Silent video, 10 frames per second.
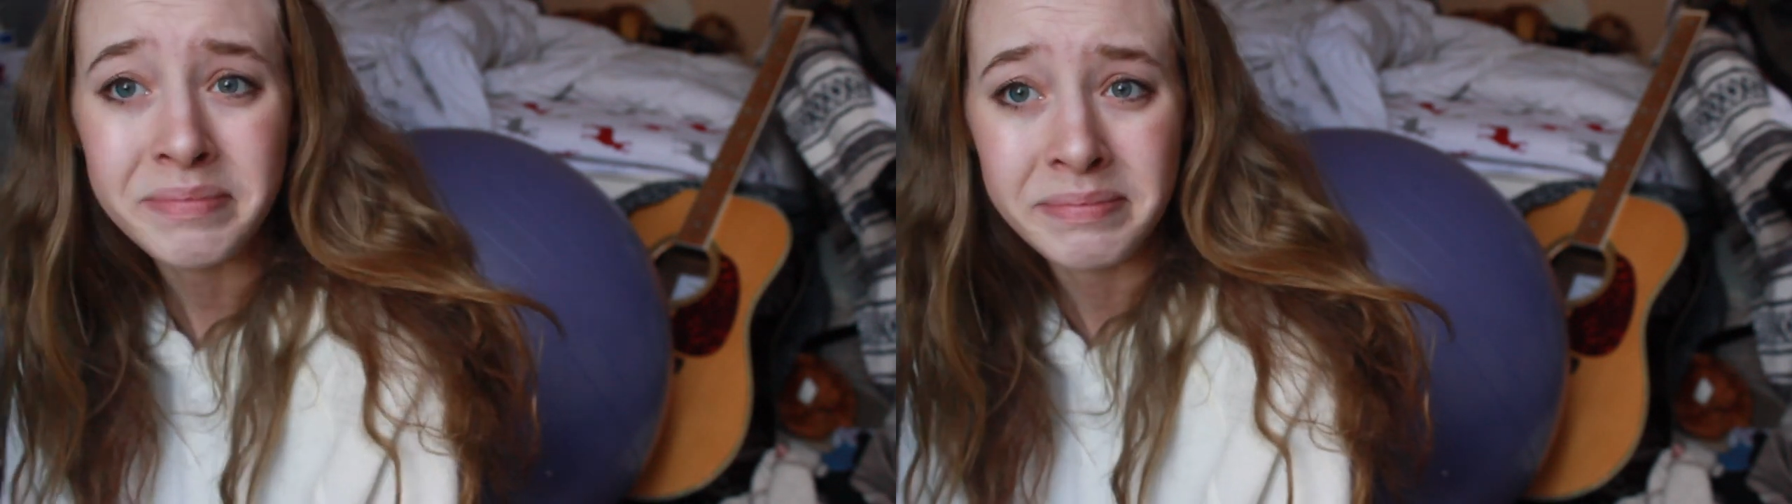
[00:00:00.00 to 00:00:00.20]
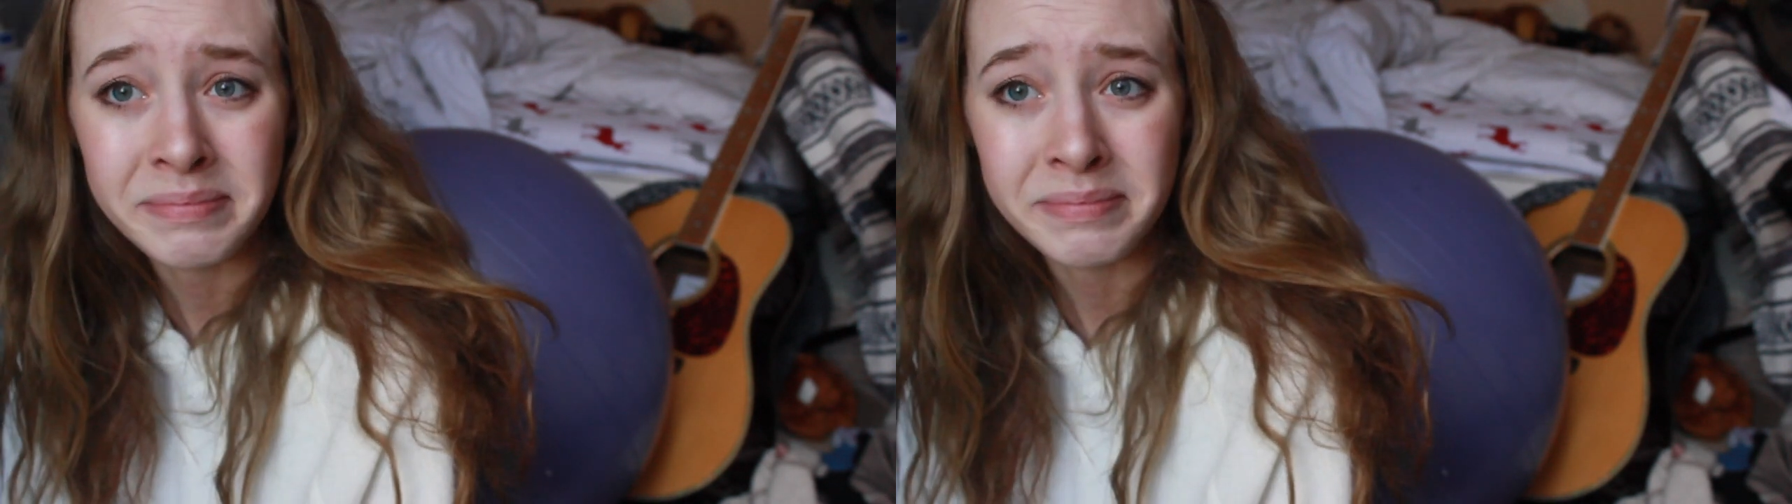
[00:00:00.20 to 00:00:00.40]

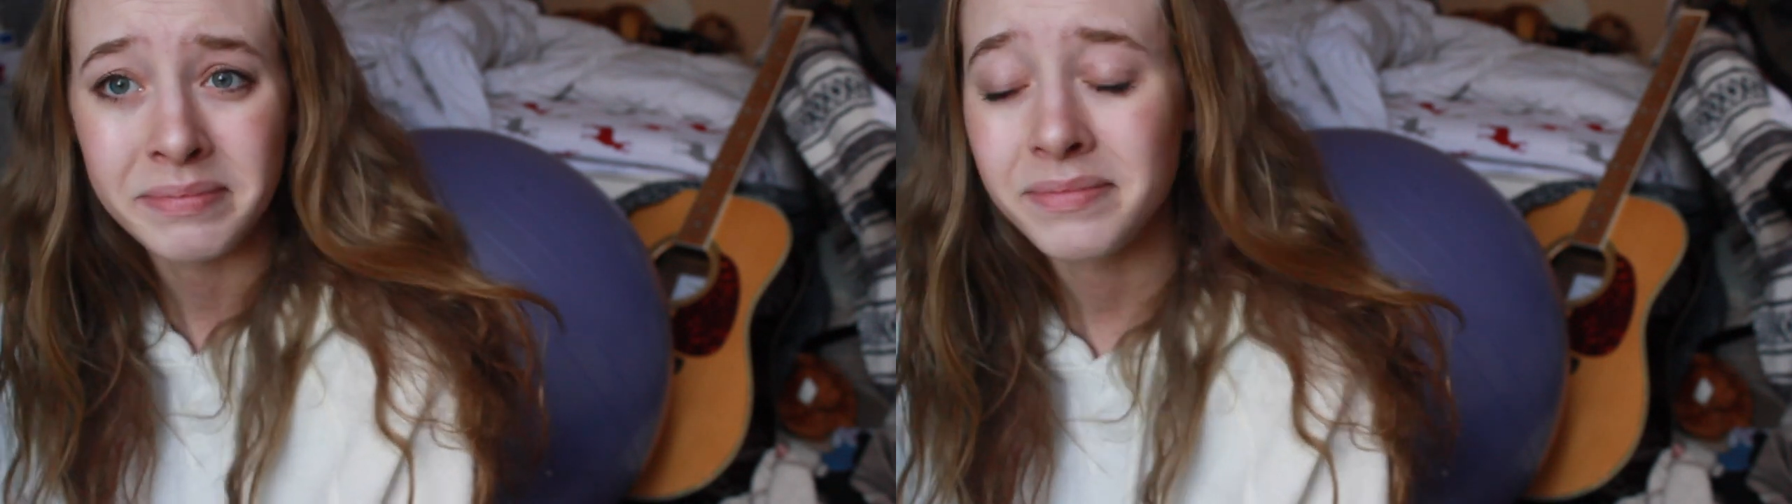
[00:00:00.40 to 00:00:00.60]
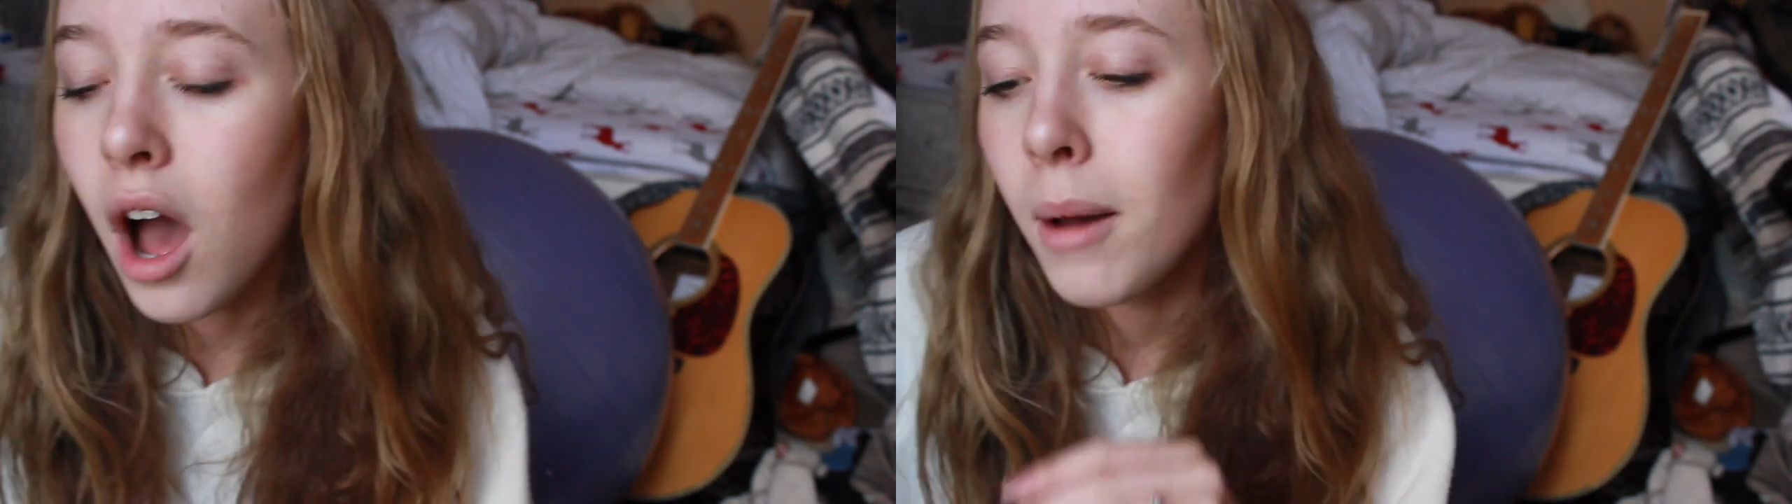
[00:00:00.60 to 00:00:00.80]
Hmm.
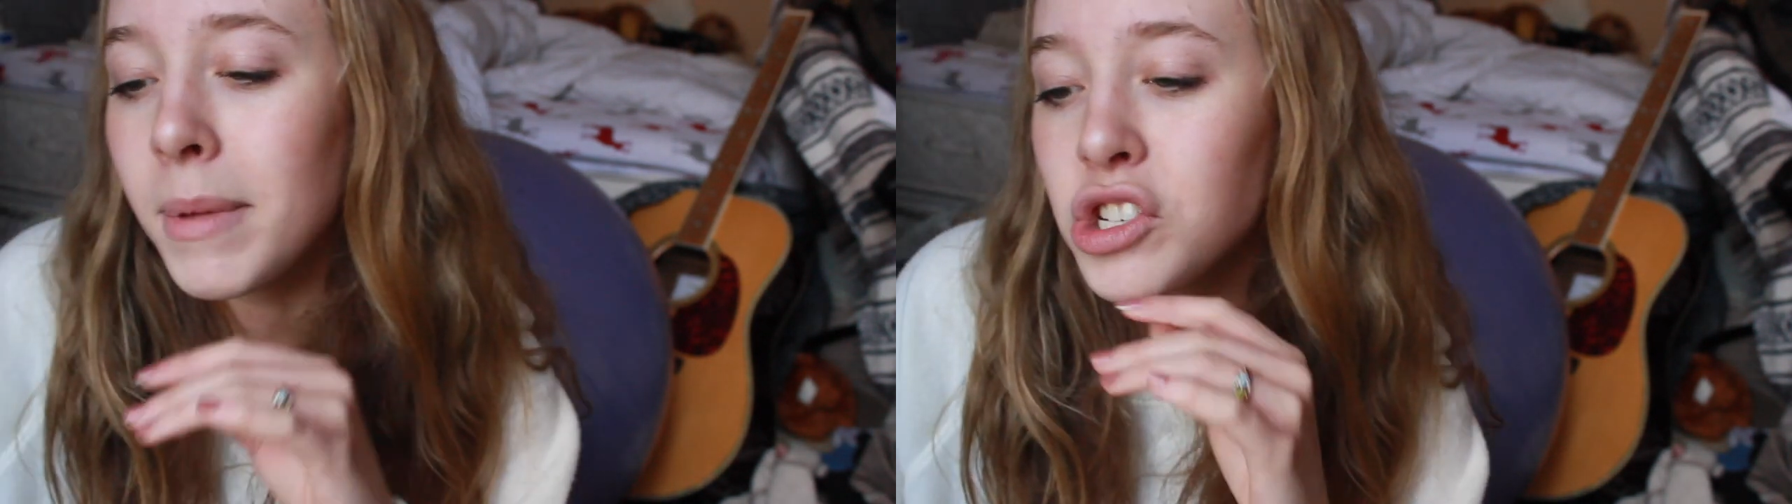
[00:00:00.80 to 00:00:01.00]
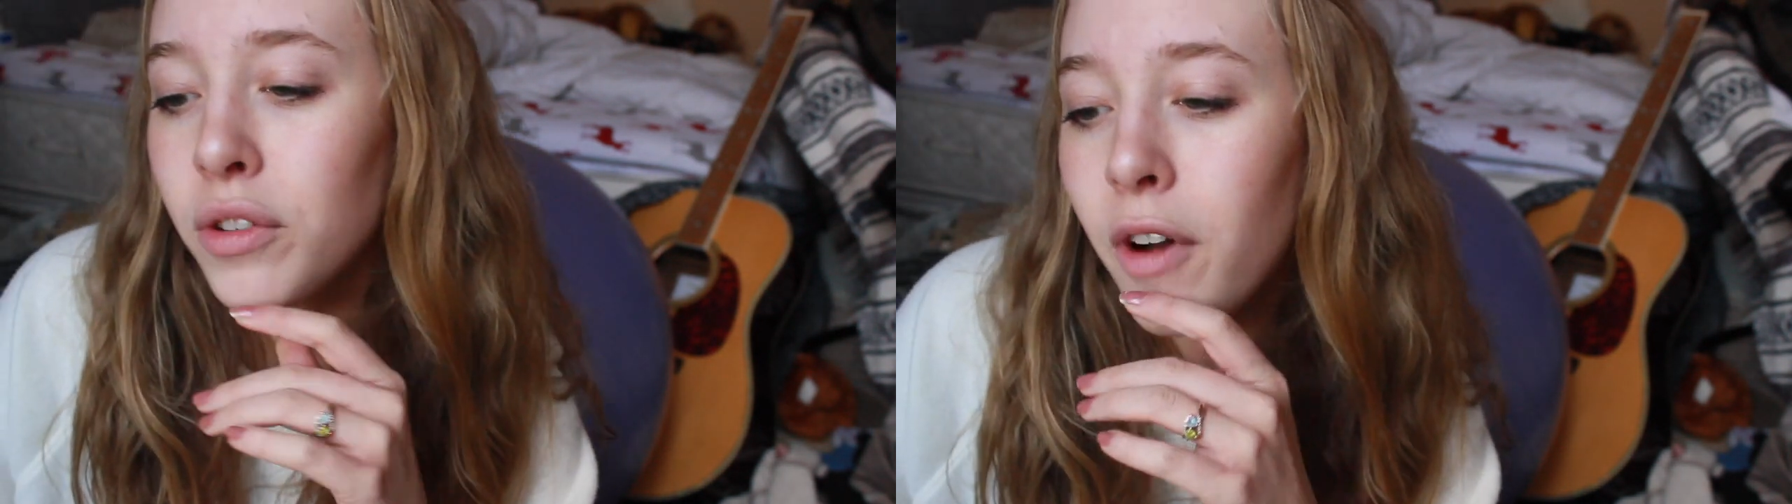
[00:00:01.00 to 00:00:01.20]
Um,
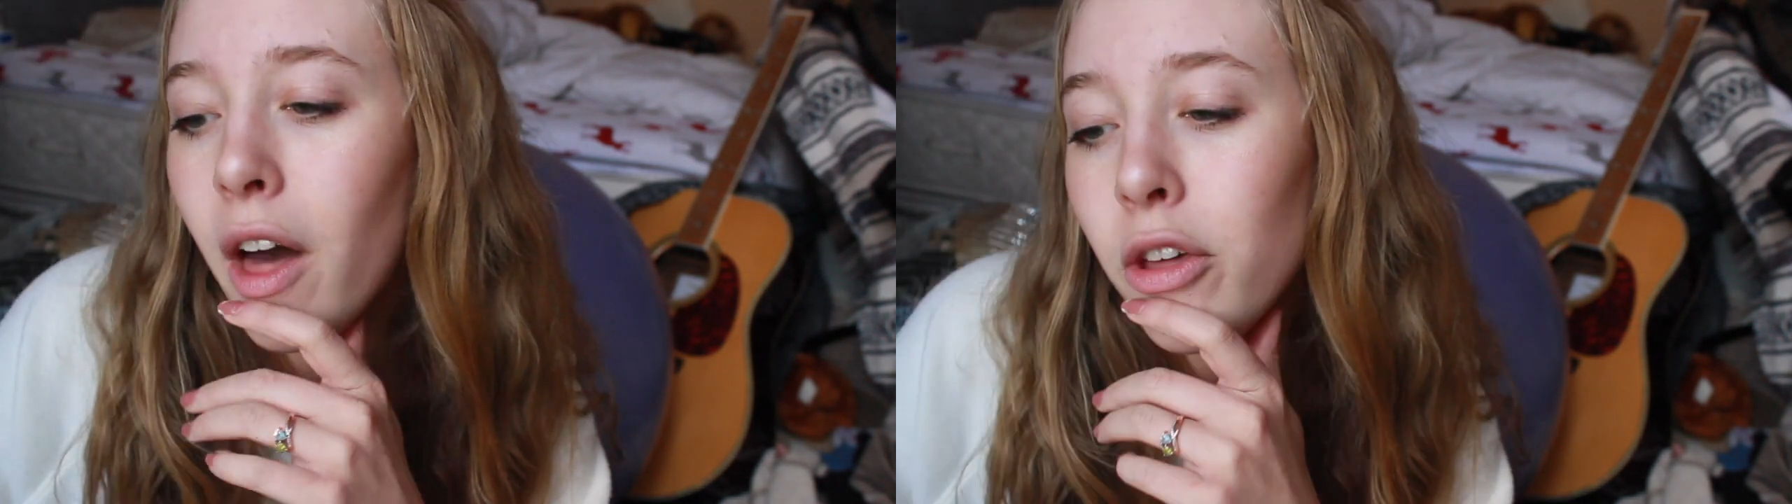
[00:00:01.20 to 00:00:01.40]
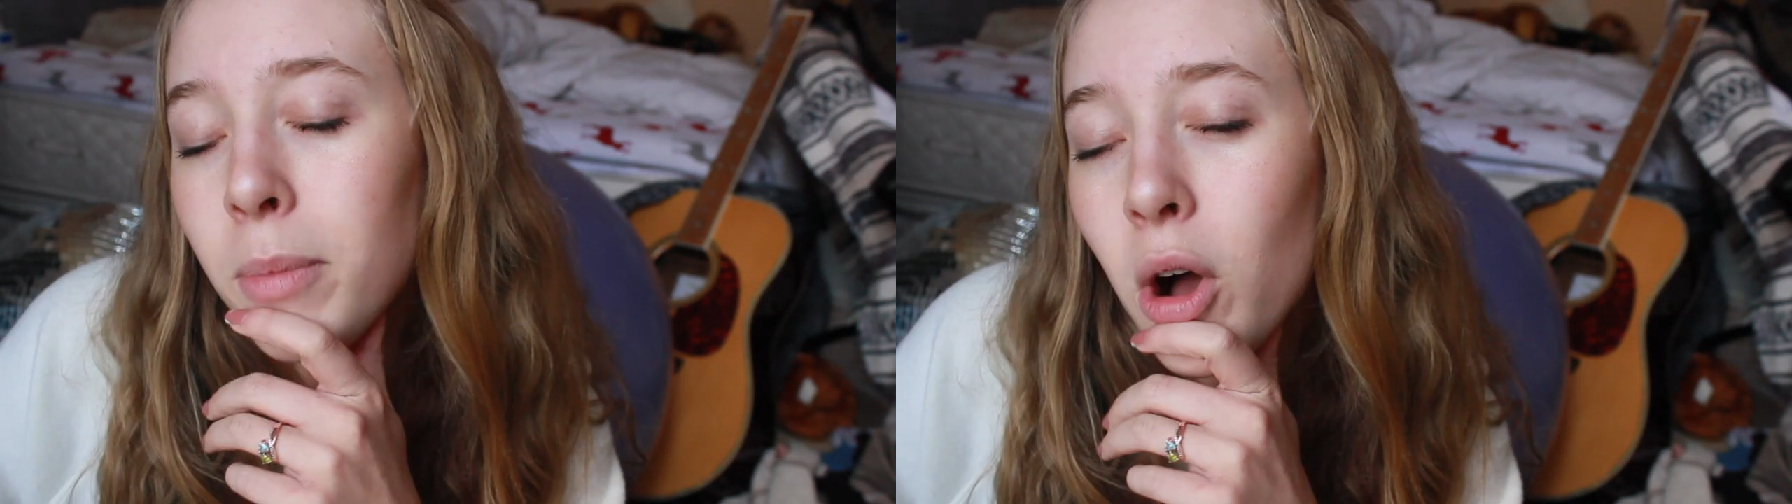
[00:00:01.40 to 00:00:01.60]
is your
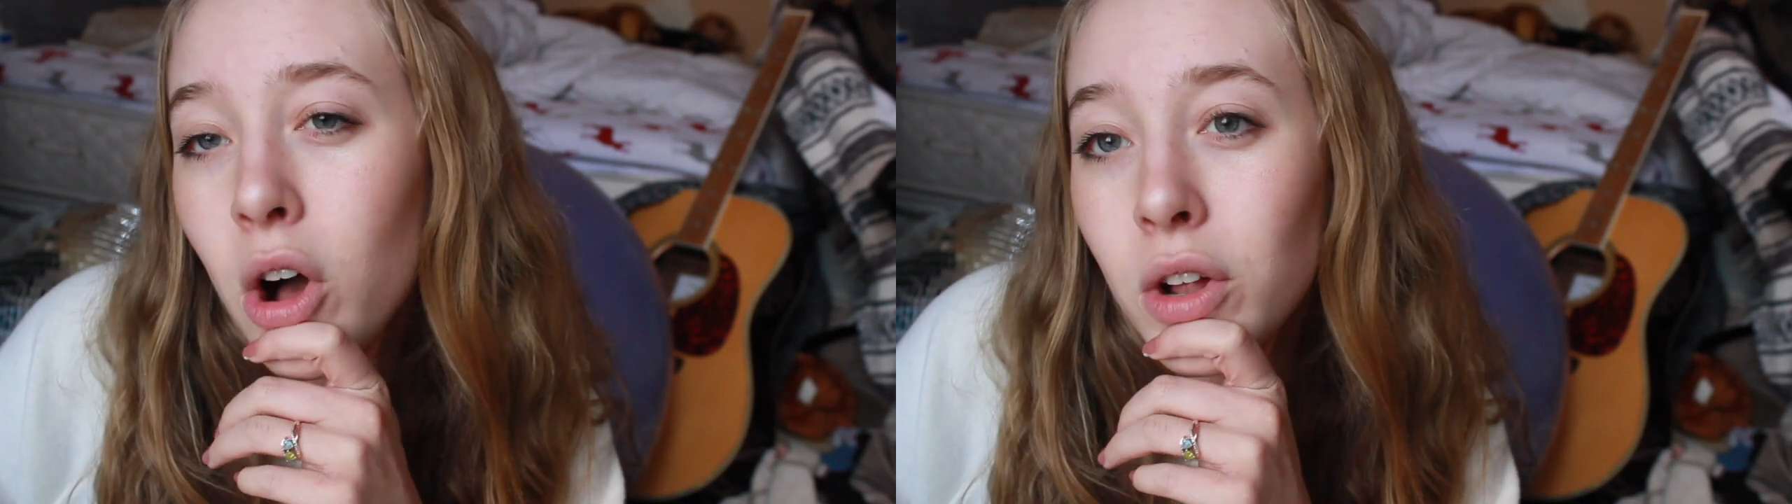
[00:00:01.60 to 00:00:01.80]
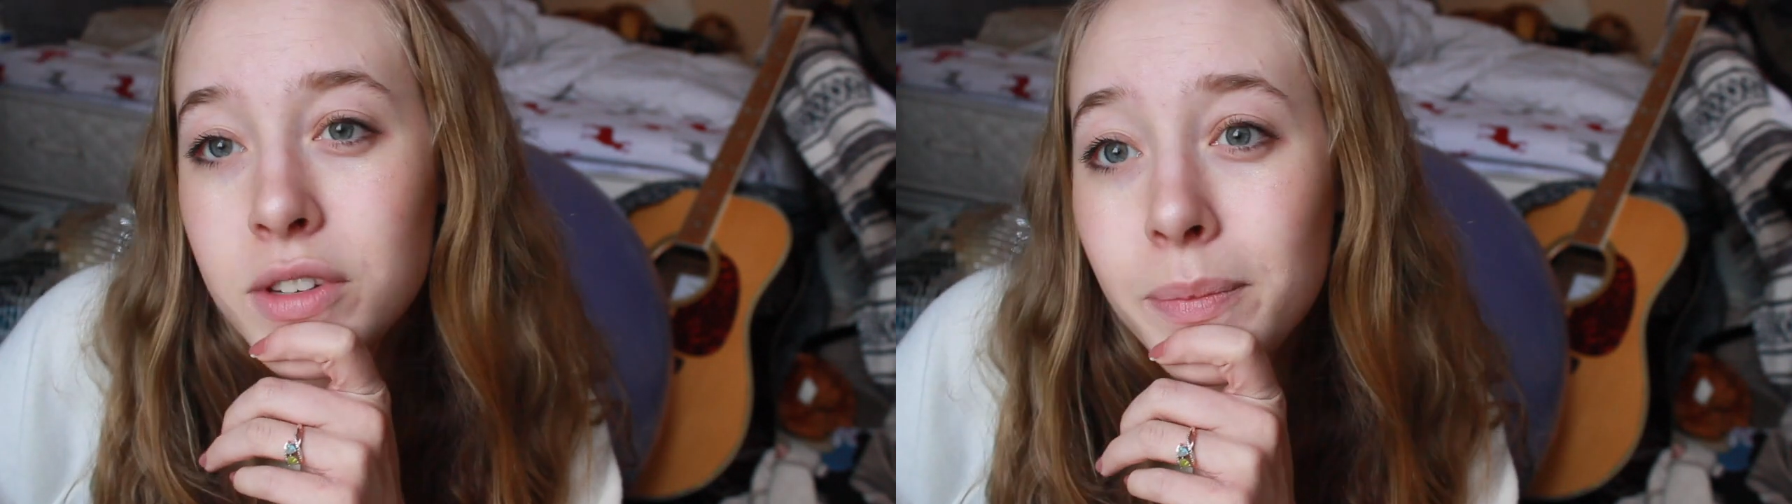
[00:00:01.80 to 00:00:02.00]
father
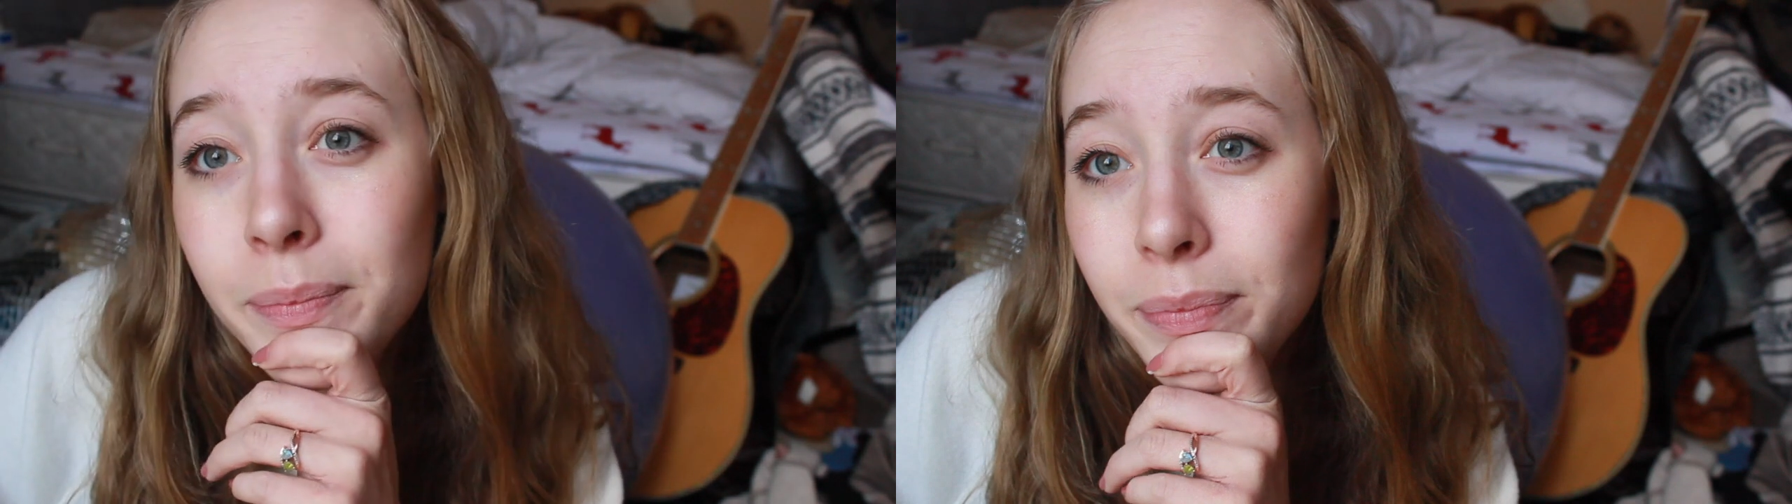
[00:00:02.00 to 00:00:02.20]
bald?